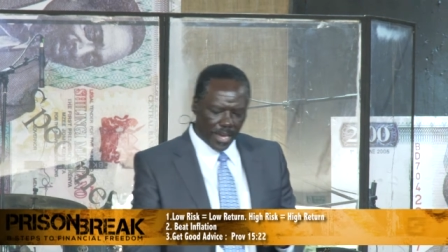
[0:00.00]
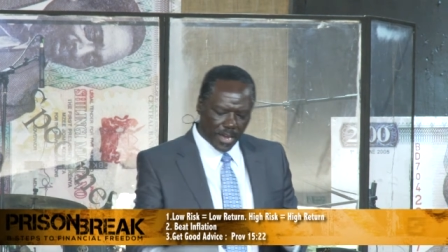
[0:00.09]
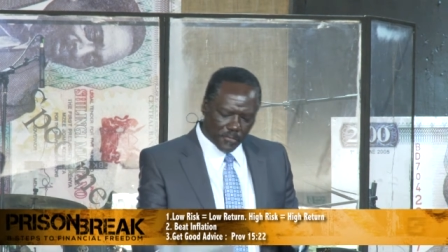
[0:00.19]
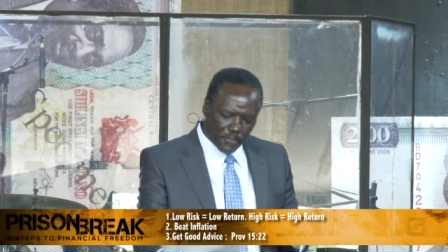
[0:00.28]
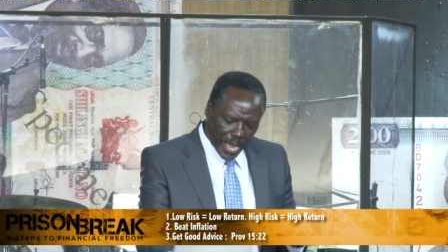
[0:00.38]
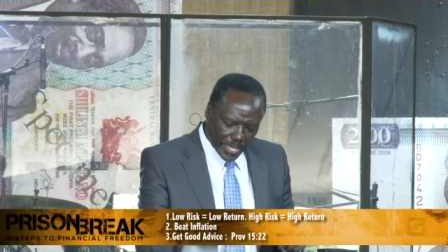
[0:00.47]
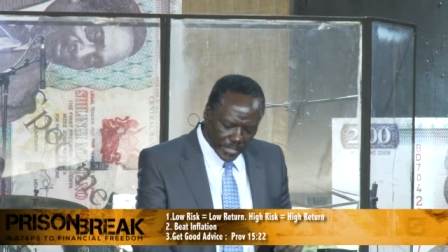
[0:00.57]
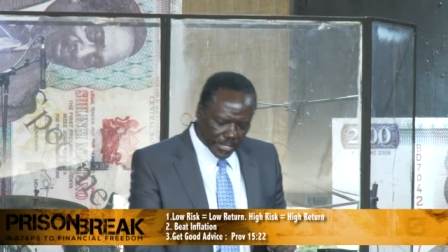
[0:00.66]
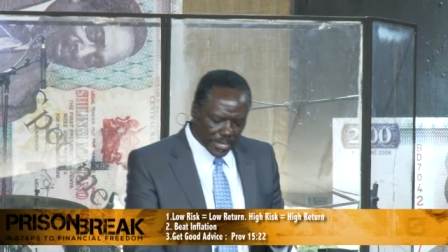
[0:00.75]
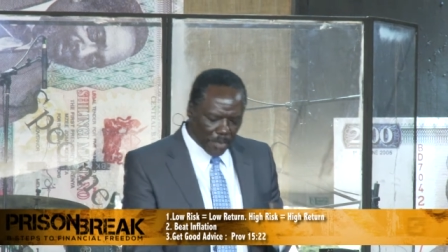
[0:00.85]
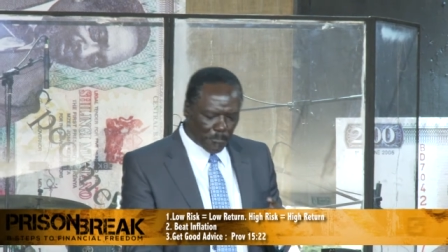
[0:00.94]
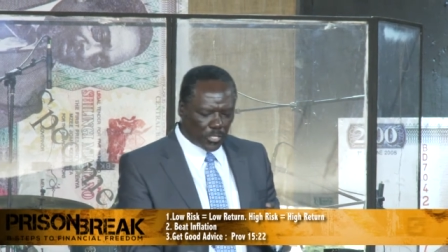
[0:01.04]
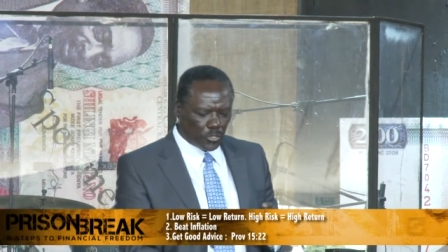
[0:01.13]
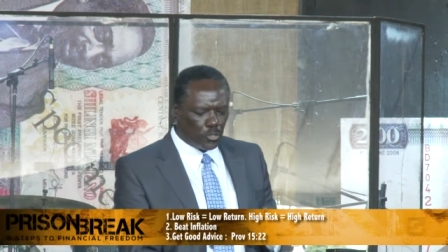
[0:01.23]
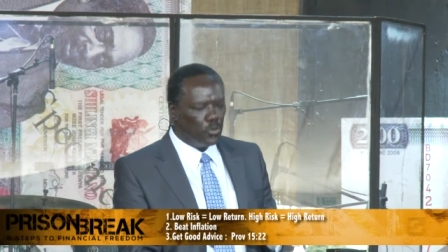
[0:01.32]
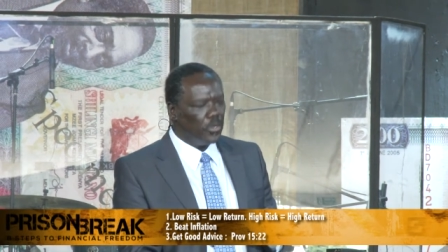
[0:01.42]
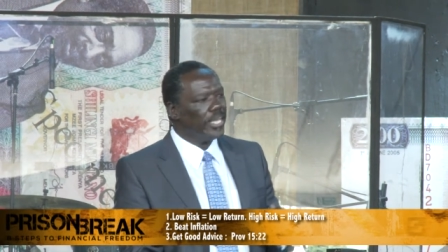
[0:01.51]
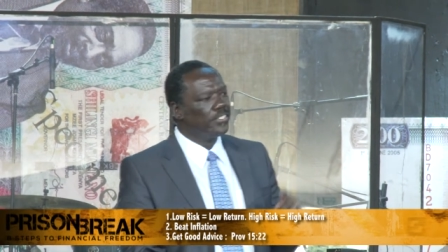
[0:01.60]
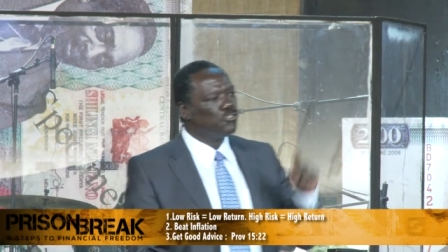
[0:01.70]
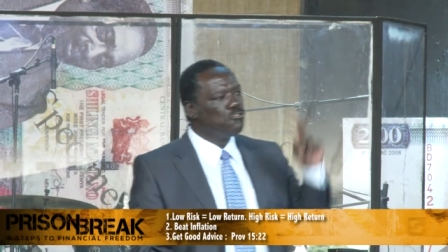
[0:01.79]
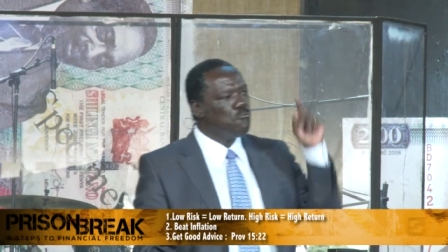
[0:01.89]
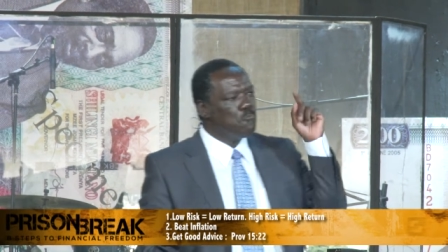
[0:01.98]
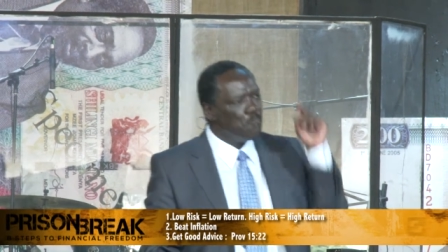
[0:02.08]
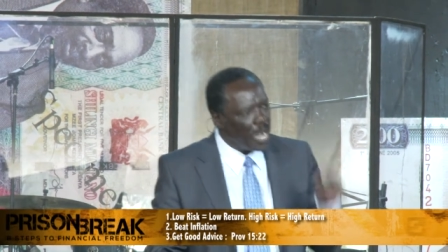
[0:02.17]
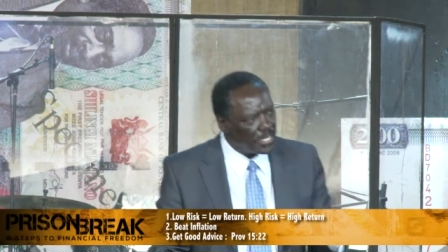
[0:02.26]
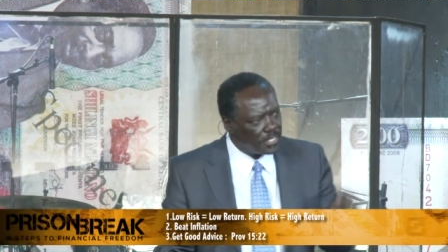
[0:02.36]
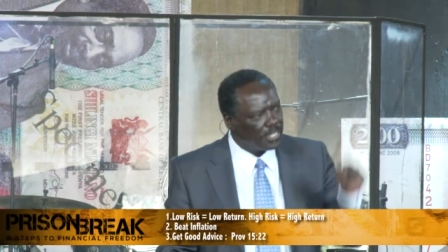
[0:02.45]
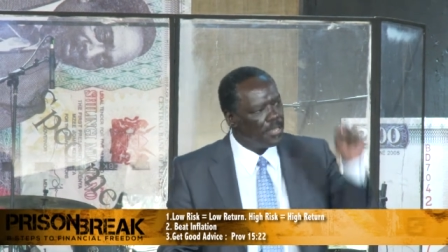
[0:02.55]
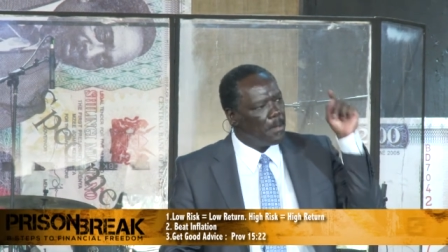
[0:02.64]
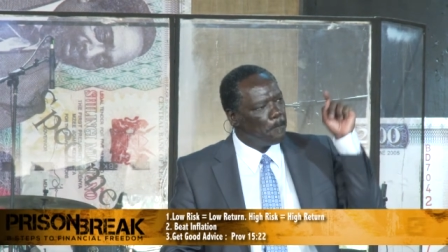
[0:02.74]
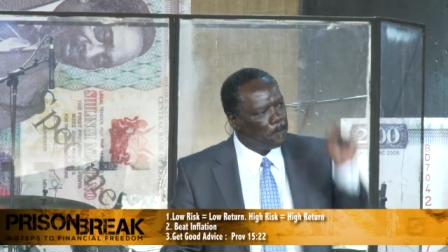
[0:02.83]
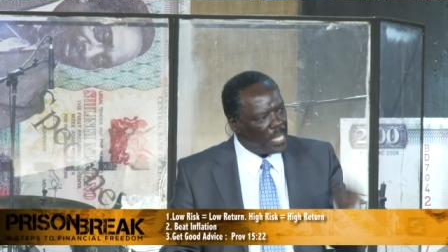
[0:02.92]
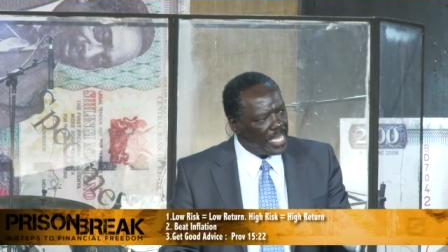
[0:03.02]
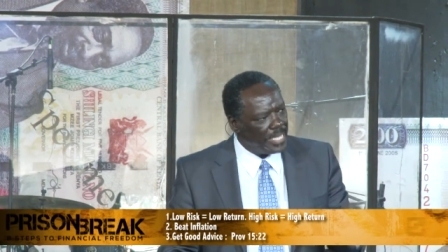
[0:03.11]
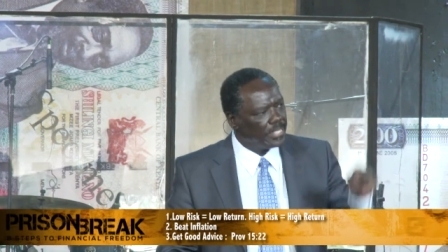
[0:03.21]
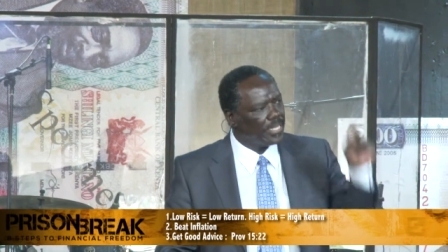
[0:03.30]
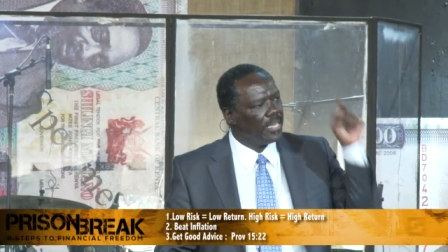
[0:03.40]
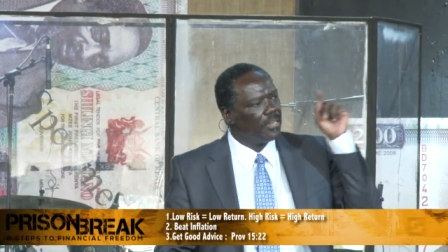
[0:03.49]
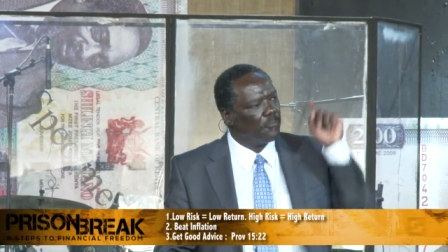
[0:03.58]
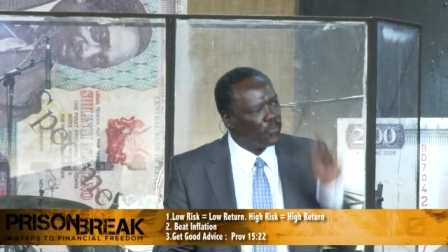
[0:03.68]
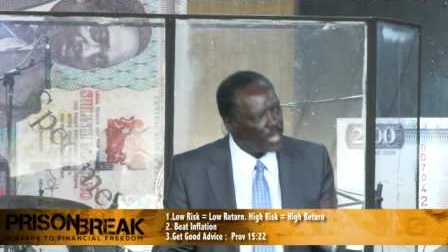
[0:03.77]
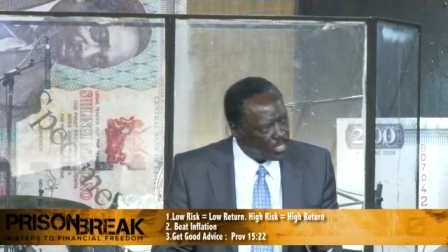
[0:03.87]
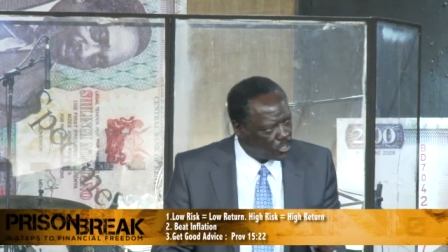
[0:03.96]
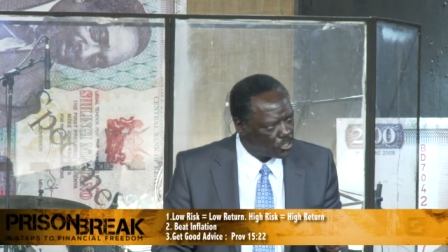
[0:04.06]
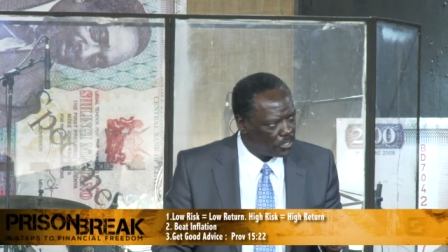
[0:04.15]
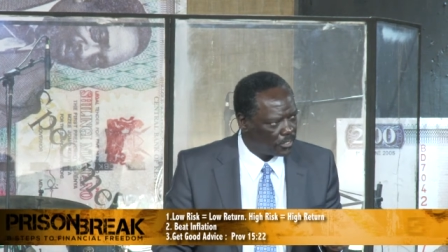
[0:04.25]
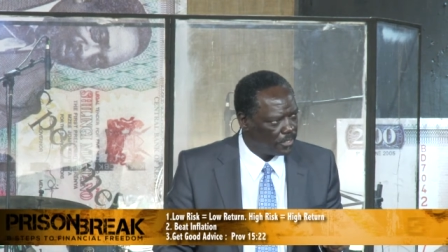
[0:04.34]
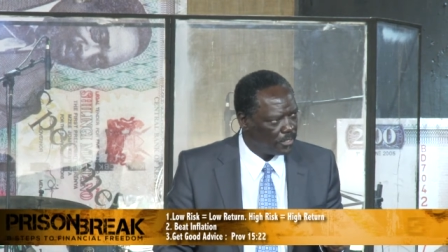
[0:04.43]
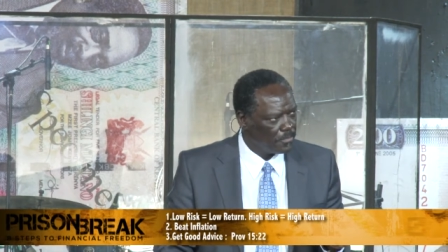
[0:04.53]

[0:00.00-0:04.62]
Advice number 2 is you must beat inflation.